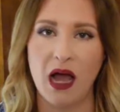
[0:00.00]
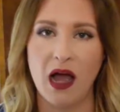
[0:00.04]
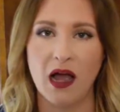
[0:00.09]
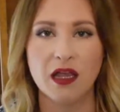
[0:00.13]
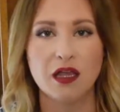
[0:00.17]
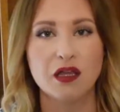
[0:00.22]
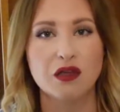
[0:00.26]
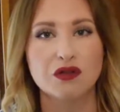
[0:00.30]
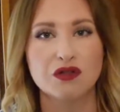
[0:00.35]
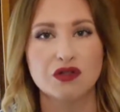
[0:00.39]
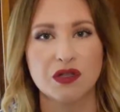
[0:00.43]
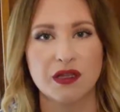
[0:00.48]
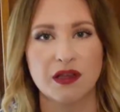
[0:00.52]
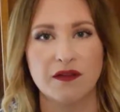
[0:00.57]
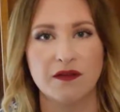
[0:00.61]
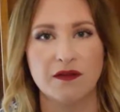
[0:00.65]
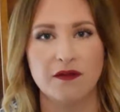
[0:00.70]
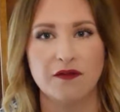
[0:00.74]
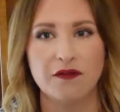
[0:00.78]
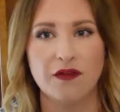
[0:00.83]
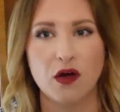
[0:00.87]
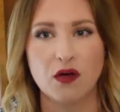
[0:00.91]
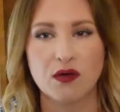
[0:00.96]
I usually
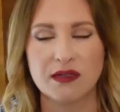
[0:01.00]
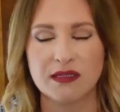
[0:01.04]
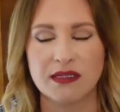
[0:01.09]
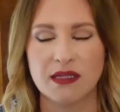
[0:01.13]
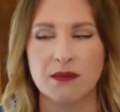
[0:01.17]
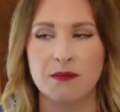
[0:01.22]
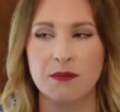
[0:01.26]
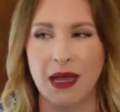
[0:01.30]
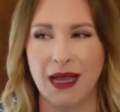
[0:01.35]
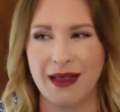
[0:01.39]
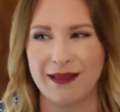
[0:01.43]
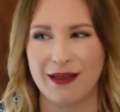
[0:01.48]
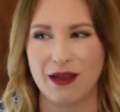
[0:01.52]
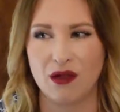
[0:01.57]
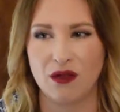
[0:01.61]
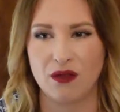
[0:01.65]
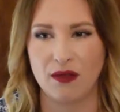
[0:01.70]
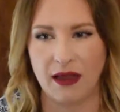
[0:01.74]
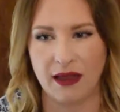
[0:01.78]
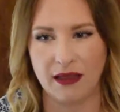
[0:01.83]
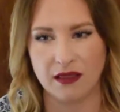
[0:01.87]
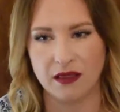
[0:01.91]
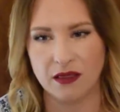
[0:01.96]
focus it mainly
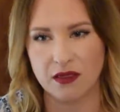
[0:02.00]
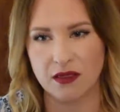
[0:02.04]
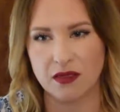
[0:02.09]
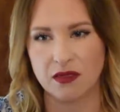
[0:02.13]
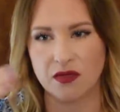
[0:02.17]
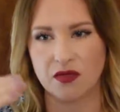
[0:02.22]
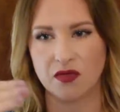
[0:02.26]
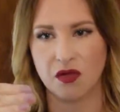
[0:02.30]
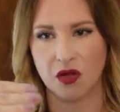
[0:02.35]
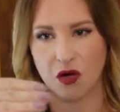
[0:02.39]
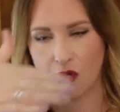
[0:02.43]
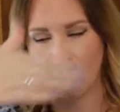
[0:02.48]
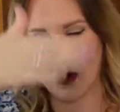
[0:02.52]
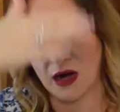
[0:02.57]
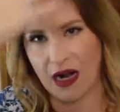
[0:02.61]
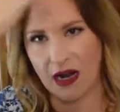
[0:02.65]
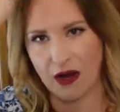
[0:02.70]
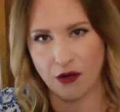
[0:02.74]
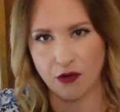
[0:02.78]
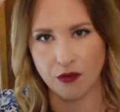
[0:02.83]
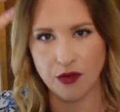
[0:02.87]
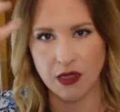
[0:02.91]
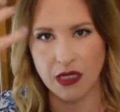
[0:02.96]
on like the
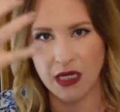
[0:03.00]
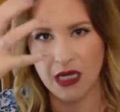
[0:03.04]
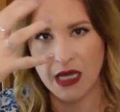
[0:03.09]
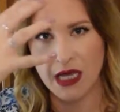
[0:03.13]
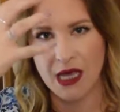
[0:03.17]
crown